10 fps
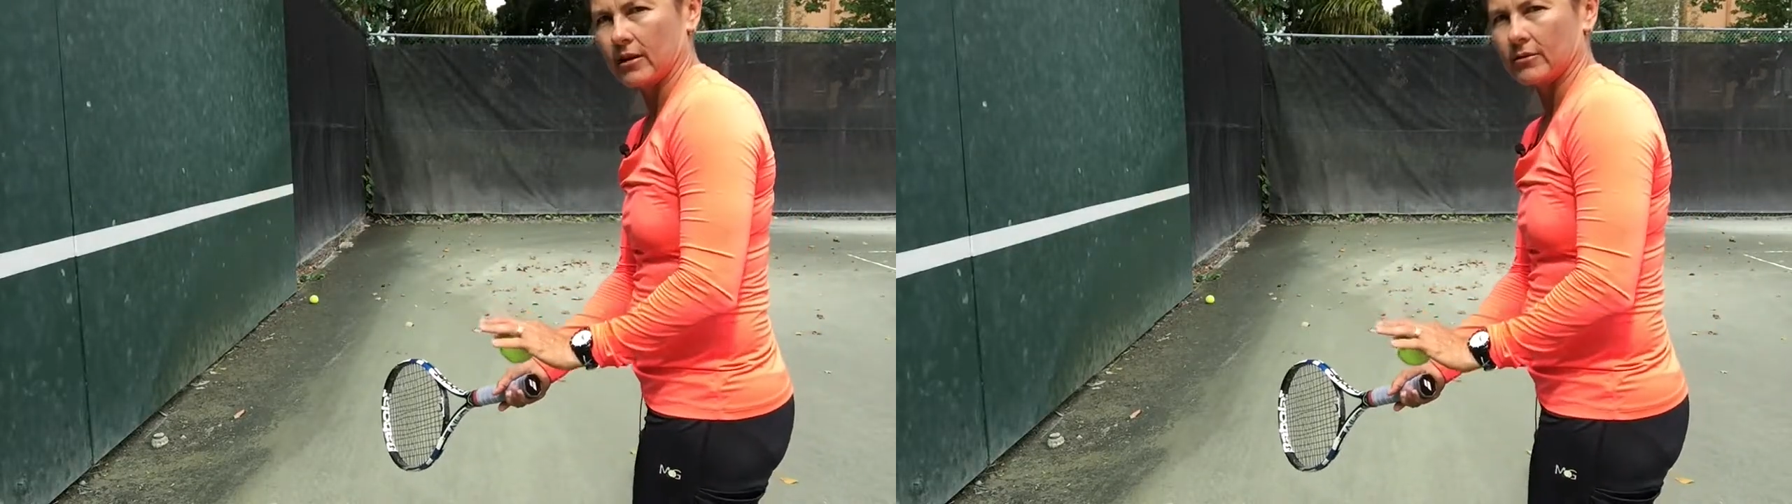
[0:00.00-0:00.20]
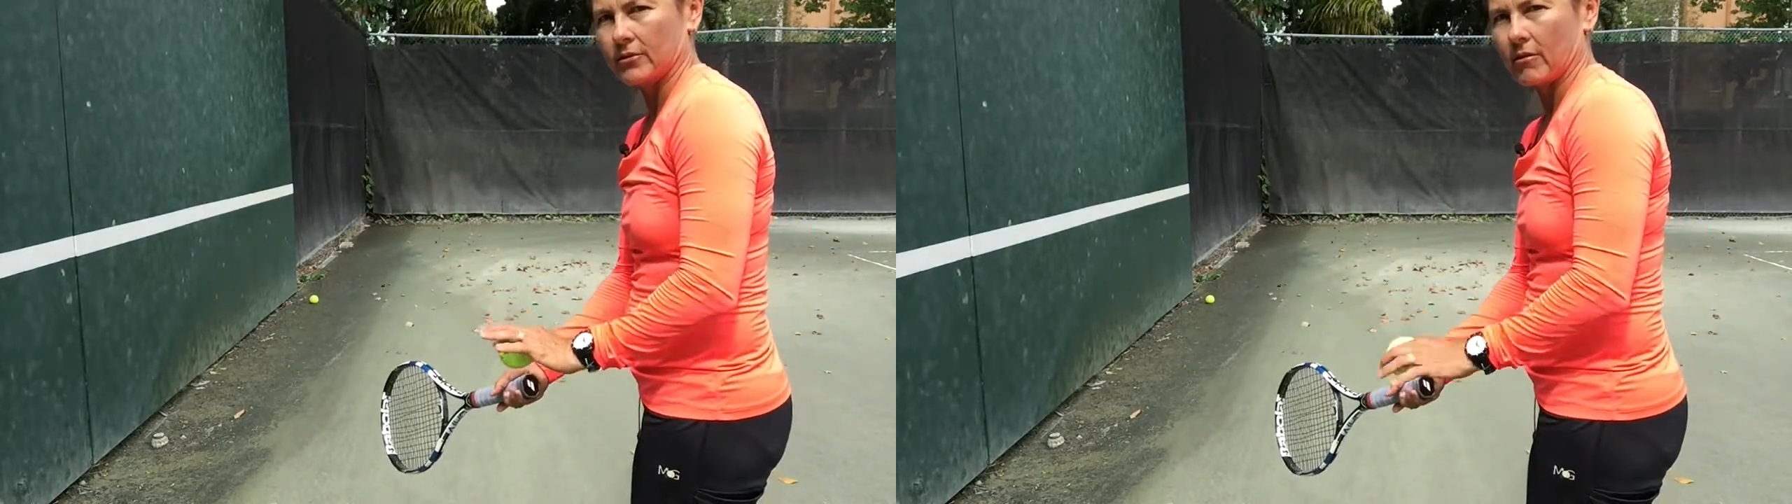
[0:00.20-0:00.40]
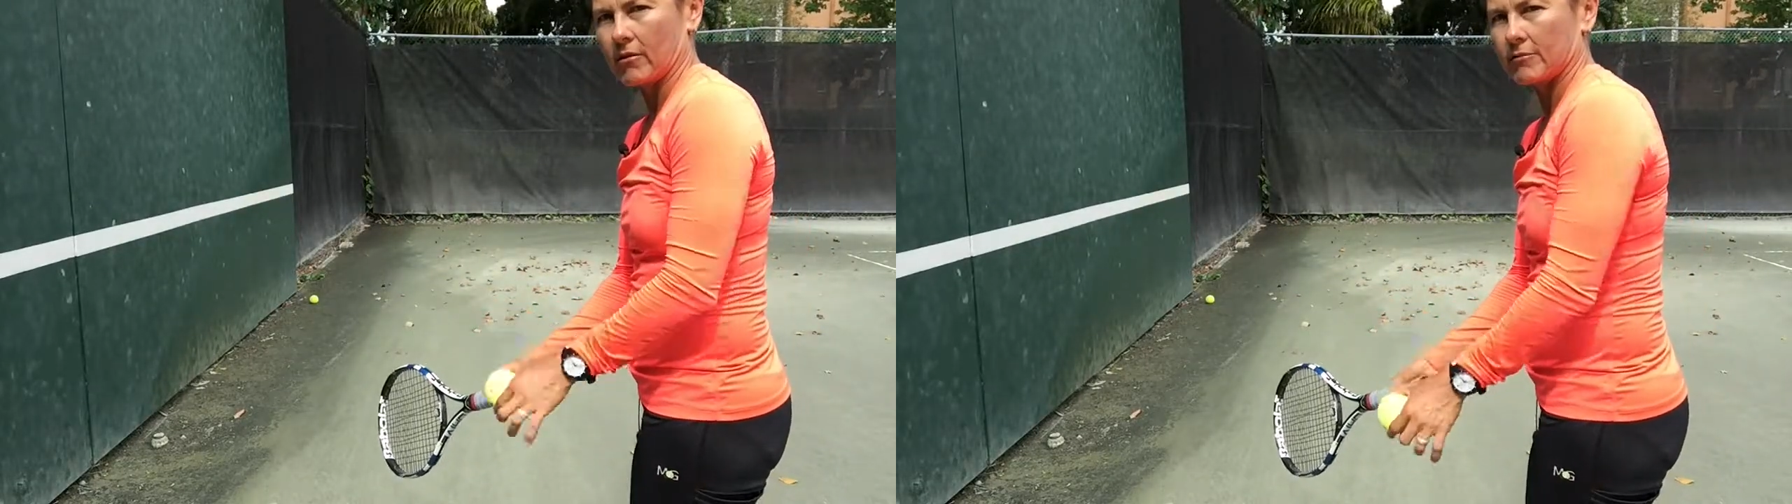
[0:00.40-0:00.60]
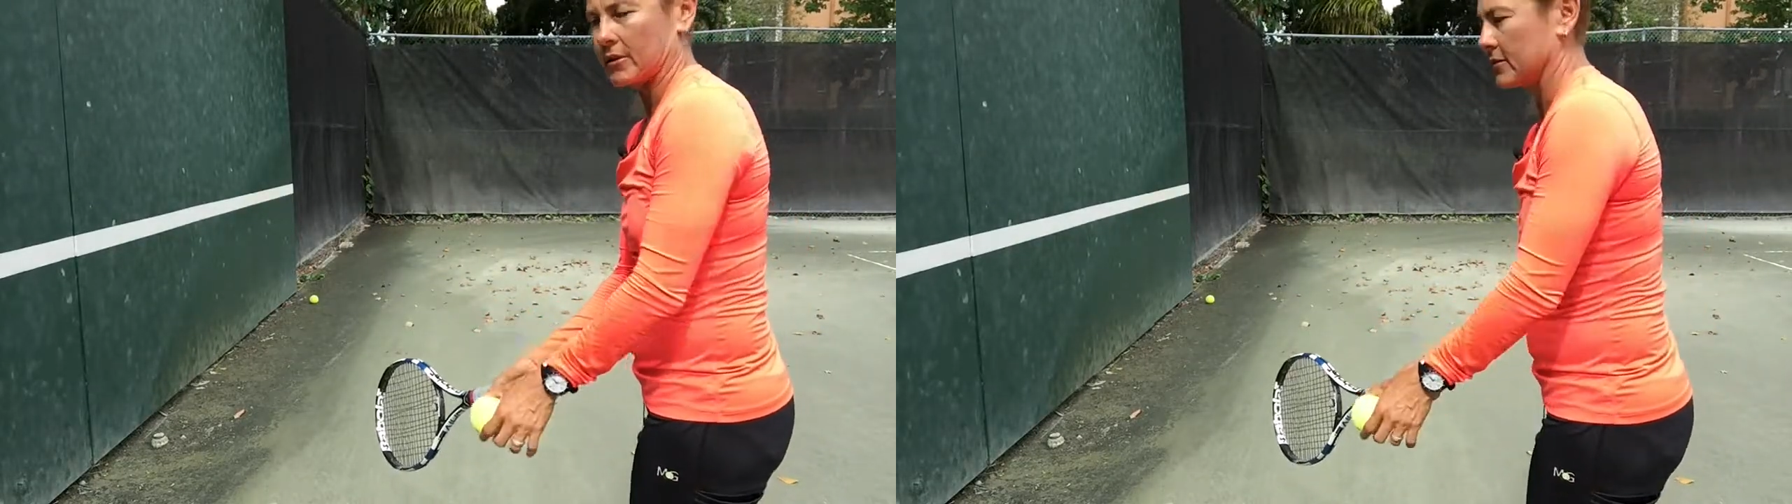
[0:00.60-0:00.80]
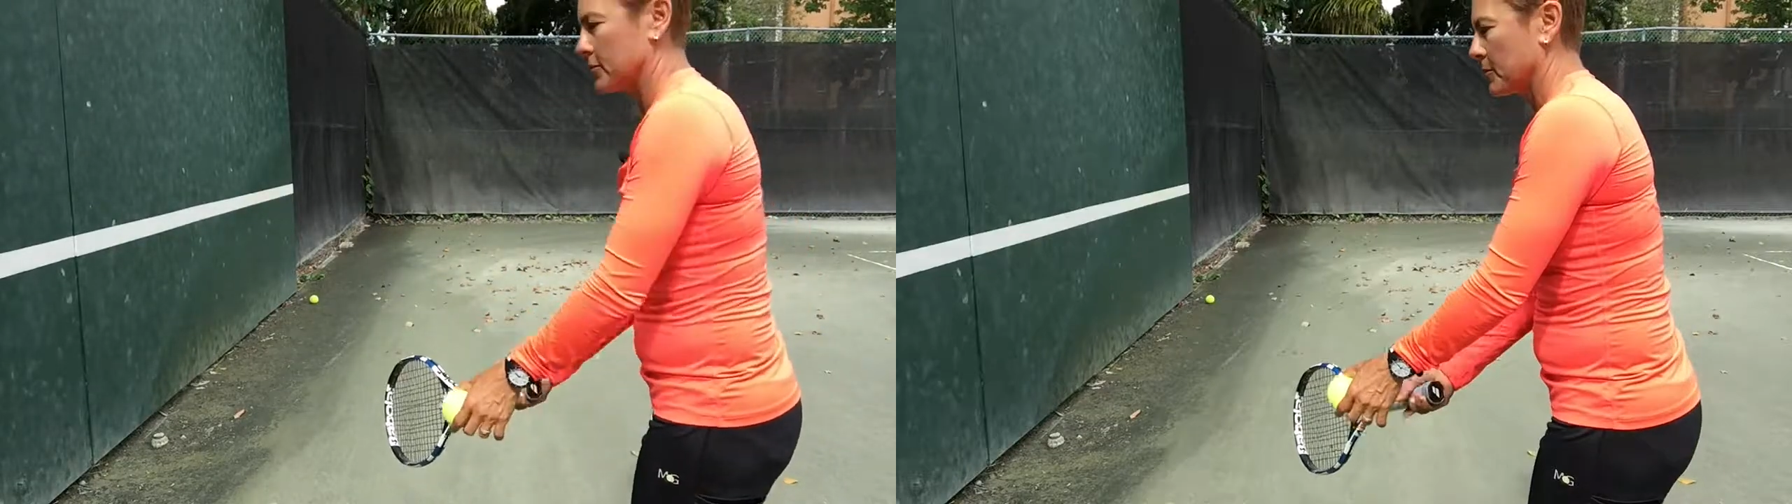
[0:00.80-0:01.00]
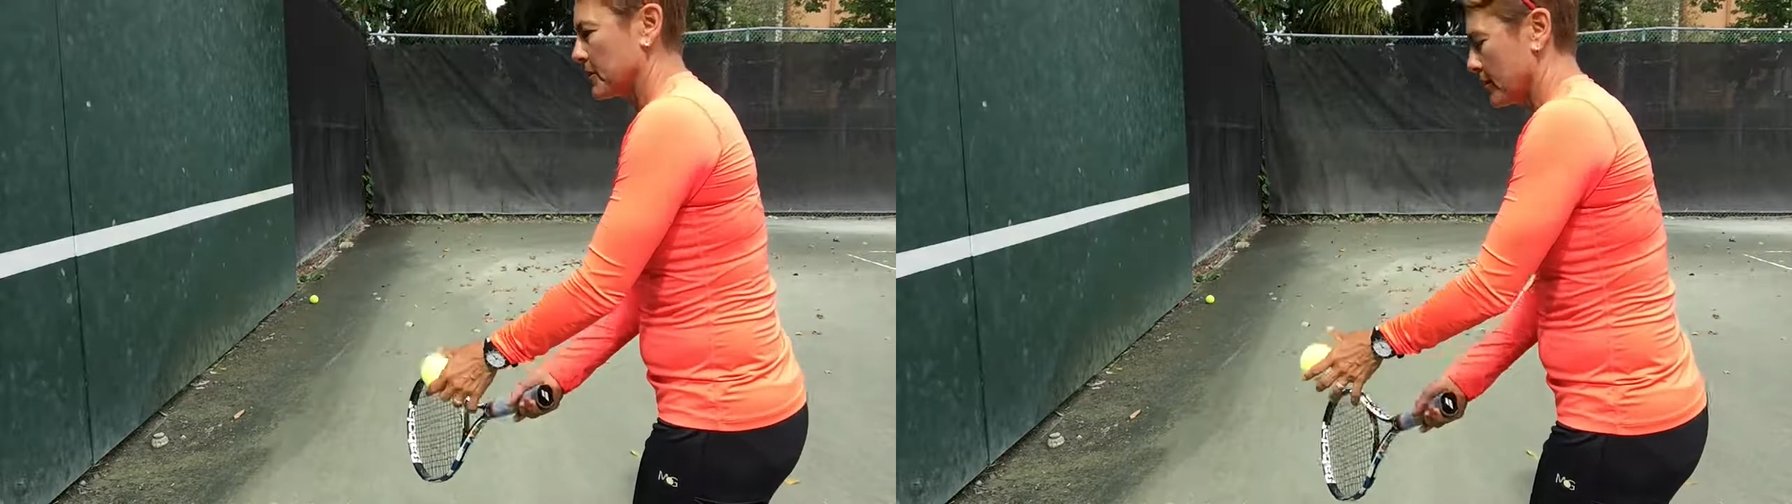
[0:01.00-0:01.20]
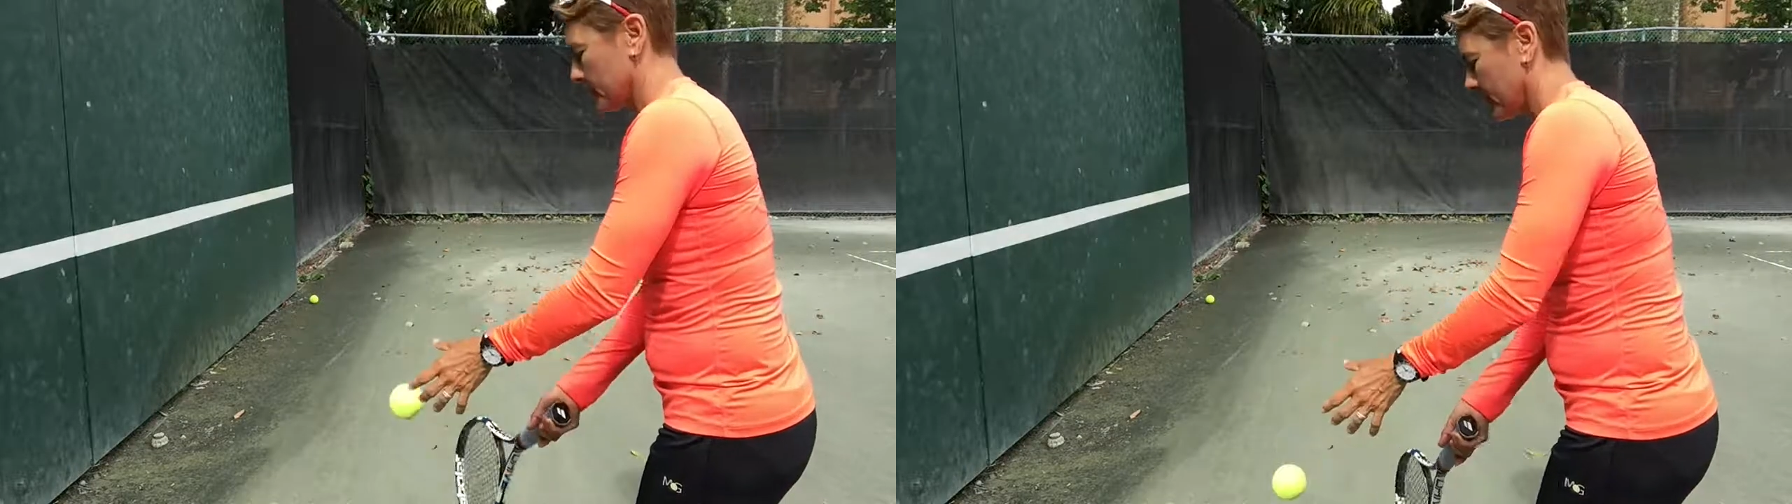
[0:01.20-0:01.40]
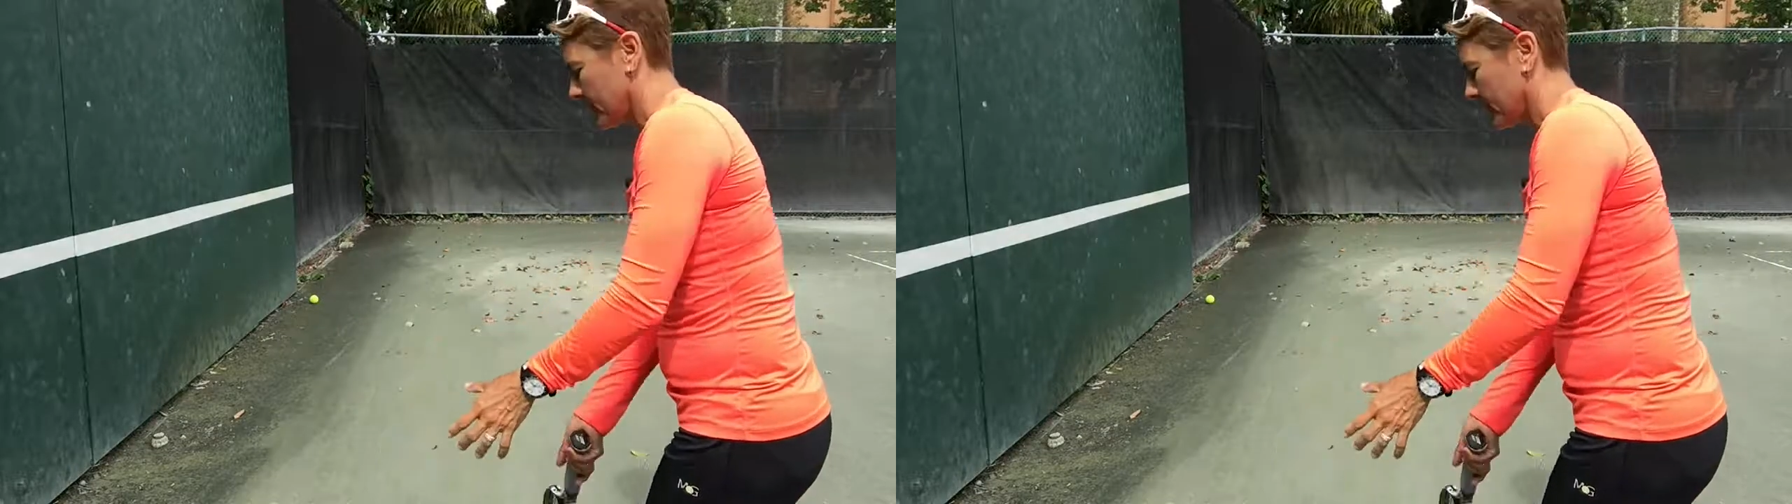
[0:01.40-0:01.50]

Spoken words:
down your arms and speed up your